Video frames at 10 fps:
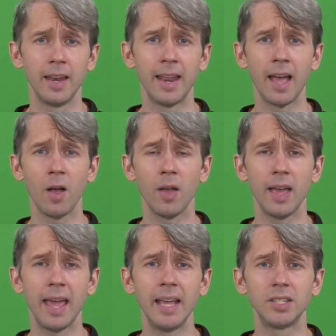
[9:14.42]
Now,
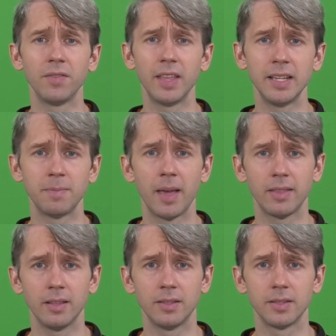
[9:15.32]
each of these
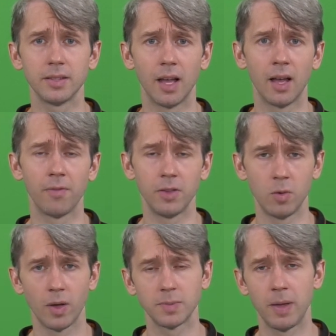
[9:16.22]
methods uh, for
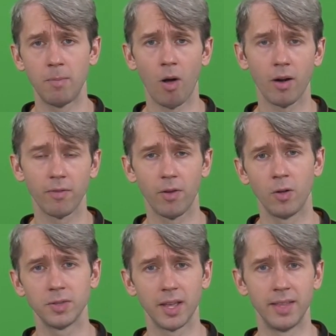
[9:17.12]
USB
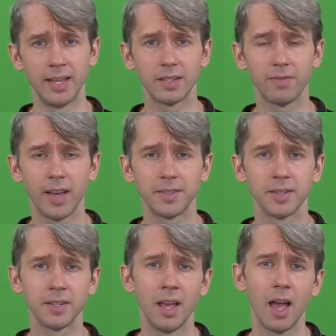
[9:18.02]
microphones and the
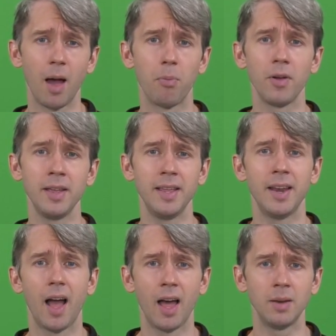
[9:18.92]
interfaces are bringing
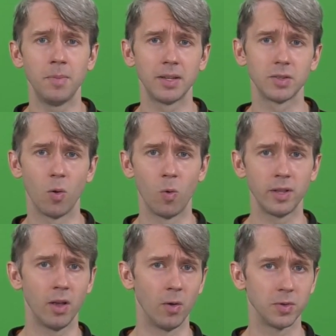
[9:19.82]
in unmixed
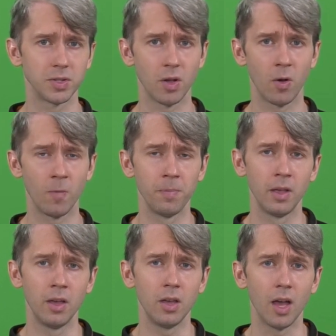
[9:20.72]
audio, so
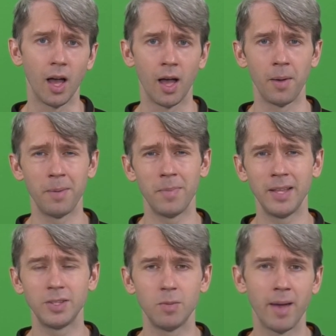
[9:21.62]
uh, it
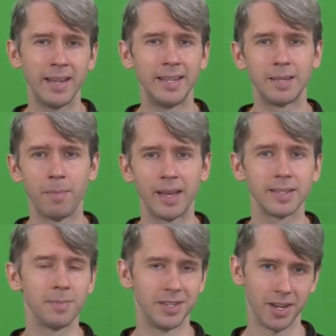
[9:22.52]
means you may need to make
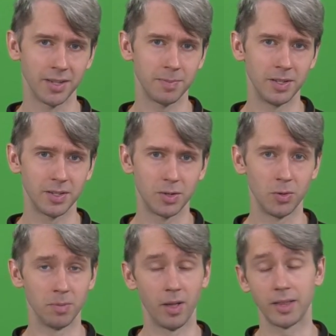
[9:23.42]
some adjustments
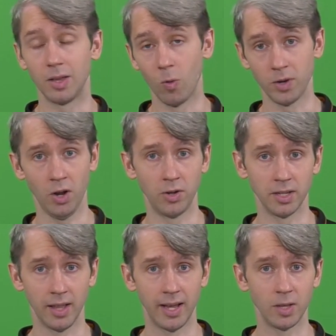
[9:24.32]
to them, like the audio
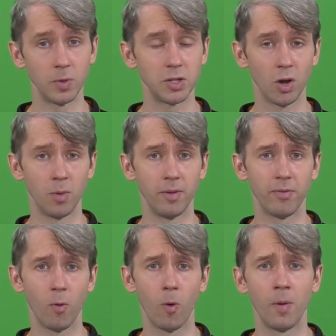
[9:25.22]
delay that we showed
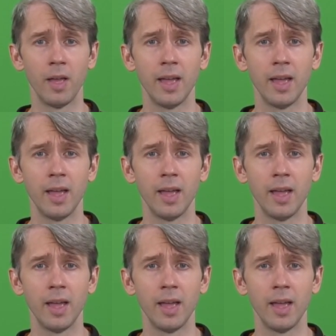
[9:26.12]
before.